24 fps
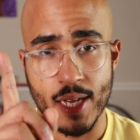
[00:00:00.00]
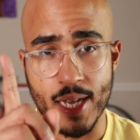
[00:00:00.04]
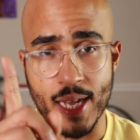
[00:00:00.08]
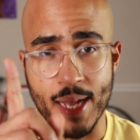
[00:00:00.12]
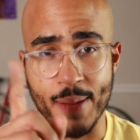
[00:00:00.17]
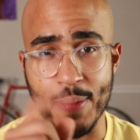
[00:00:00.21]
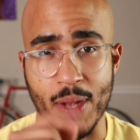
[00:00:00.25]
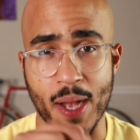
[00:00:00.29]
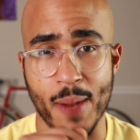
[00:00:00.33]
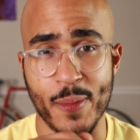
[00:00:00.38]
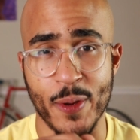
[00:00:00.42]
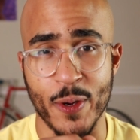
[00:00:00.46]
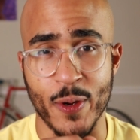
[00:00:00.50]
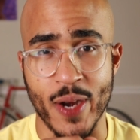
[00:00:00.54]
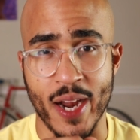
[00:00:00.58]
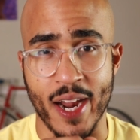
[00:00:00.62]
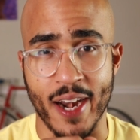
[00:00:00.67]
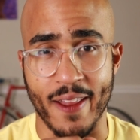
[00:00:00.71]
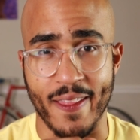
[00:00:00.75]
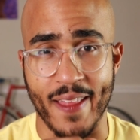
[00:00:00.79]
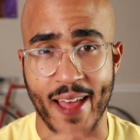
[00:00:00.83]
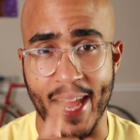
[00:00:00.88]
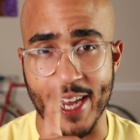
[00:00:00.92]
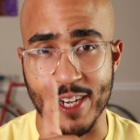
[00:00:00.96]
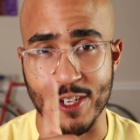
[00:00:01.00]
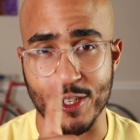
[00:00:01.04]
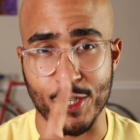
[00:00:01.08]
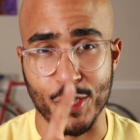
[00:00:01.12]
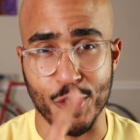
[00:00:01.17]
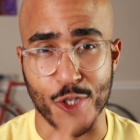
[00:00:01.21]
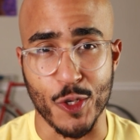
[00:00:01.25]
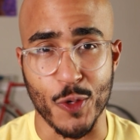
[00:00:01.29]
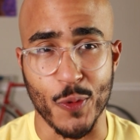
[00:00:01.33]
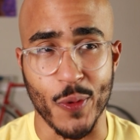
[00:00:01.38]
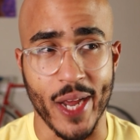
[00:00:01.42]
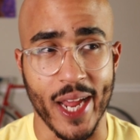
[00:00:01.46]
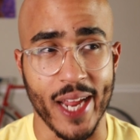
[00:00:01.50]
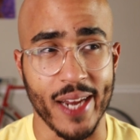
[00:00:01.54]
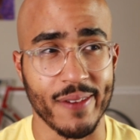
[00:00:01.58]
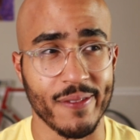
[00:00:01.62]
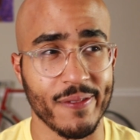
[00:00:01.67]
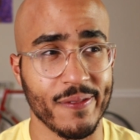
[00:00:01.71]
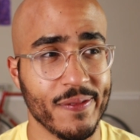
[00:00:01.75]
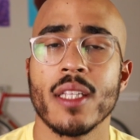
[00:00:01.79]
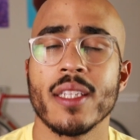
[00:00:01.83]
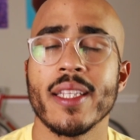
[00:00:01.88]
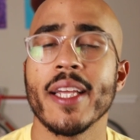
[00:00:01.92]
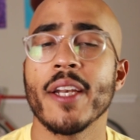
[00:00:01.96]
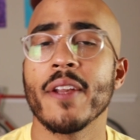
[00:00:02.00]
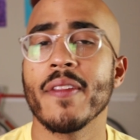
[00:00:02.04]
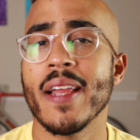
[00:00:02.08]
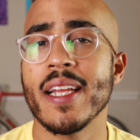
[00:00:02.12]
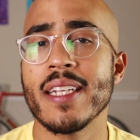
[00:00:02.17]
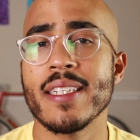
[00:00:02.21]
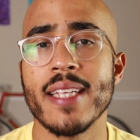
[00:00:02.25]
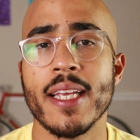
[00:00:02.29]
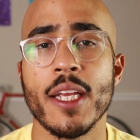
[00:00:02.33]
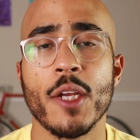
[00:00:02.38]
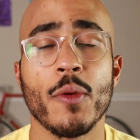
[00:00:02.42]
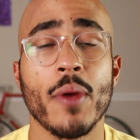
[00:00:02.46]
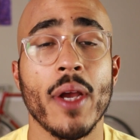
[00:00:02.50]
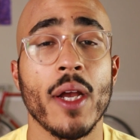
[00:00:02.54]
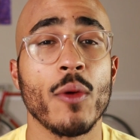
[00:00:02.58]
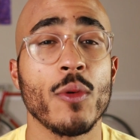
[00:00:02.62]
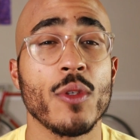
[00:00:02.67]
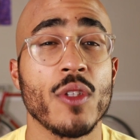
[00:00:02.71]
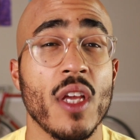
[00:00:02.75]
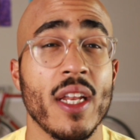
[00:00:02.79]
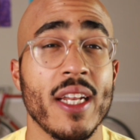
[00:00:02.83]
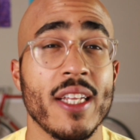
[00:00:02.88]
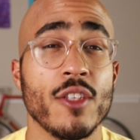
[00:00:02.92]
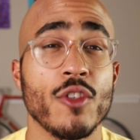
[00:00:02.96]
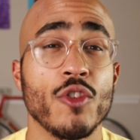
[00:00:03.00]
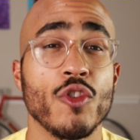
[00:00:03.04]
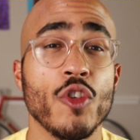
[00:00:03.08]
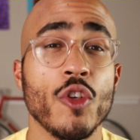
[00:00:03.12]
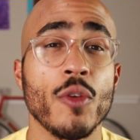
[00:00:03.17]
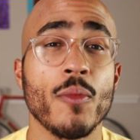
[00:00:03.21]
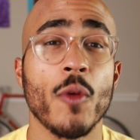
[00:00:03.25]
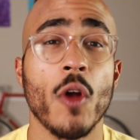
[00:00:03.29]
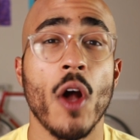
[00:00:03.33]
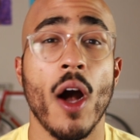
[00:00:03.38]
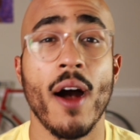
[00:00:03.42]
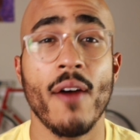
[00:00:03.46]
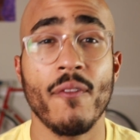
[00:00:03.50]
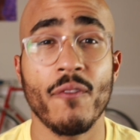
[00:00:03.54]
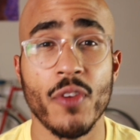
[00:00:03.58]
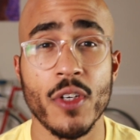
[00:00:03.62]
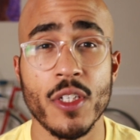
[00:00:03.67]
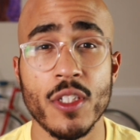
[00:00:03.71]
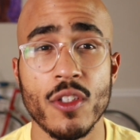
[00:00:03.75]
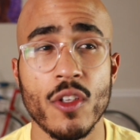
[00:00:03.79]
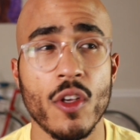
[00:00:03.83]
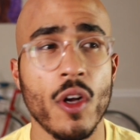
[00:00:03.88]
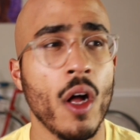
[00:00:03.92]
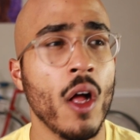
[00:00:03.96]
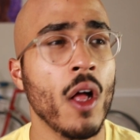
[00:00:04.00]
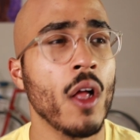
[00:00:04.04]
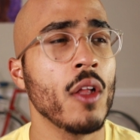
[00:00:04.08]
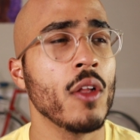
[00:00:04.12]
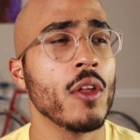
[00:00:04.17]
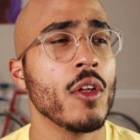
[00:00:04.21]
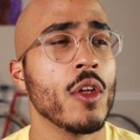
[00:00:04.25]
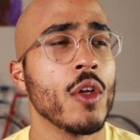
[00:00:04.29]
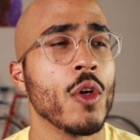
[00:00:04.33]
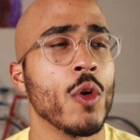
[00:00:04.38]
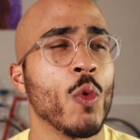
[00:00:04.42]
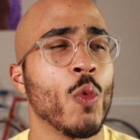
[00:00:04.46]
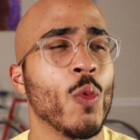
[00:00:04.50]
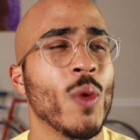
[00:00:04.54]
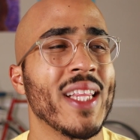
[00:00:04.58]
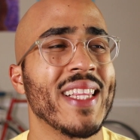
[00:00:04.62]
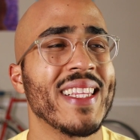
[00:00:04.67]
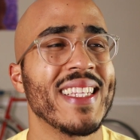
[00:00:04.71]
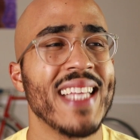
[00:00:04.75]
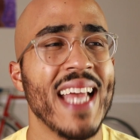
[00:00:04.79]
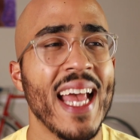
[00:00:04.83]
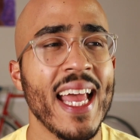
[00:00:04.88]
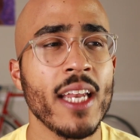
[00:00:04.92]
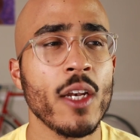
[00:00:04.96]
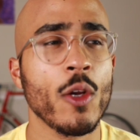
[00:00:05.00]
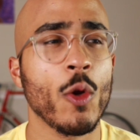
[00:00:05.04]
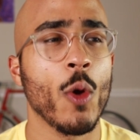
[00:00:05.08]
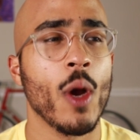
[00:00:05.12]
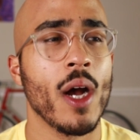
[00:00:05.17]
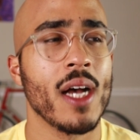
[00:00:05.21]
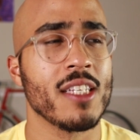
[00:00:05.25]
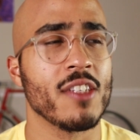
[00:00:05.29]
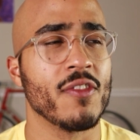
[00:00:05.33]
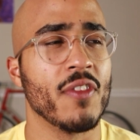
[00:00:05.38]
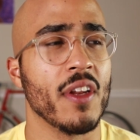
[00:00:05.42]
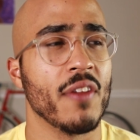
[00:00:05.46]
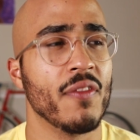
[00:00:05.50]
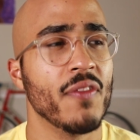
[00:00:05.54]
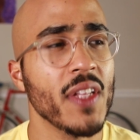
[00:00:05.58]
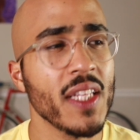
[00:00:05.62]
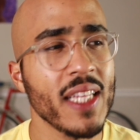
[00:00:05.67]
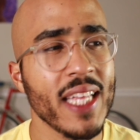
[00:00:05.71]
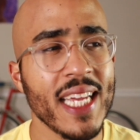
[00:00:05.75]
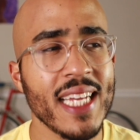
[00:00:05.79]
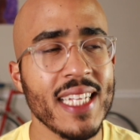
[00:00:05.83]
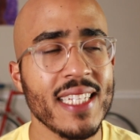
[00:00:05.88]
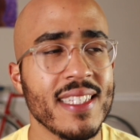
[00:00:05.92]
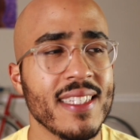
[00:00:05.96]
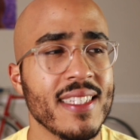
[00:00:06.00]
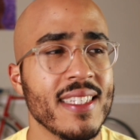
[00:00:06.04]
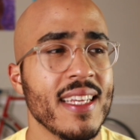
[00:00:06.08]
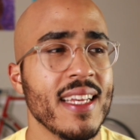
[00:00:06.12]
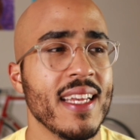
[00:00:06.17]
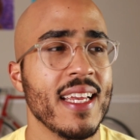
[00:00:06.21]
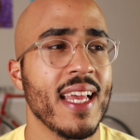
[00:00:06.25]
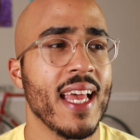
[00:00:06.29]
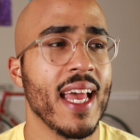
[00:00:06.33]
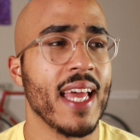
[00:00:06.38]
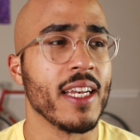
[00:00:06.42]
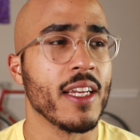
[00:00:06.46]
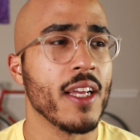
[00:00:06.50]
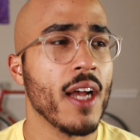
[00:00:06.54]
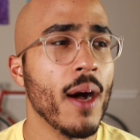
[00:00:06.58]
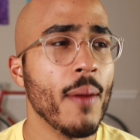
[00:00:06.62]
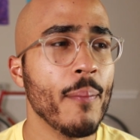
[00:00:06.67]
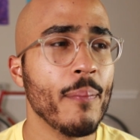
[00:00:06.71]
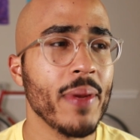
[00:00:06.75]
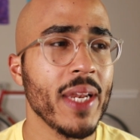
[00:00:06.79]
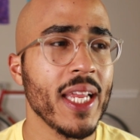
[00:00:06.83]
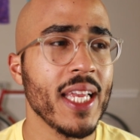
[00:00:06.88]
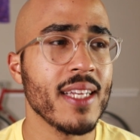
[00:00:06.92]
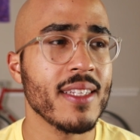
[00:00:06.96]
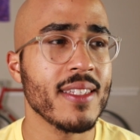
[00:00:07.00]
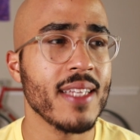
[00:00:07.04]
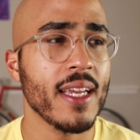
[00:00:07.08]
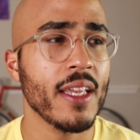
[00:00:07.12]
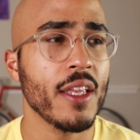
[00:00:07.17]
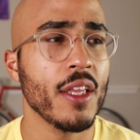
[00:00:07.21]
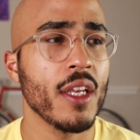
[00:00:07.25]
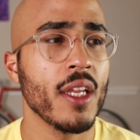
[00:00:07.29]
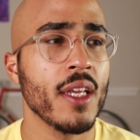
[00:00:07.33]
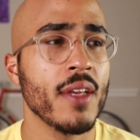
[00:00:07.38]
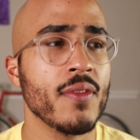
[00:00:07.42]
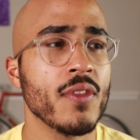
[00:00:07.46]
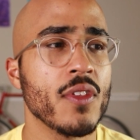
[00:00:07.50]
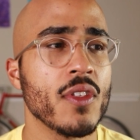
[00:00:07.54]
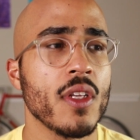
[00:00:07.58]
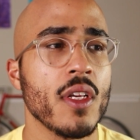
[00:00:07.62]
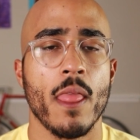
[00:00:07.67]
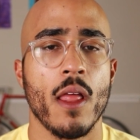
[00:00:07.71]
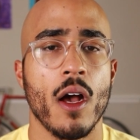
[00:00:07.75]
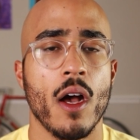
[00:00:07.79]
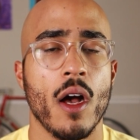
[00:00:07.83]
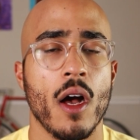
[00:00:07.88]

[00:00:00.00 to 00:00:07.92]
I'm coming around to that, just you wait. Later that day, Greg was on a Zoom conference call with 10 CrossFit affiliates and company executives.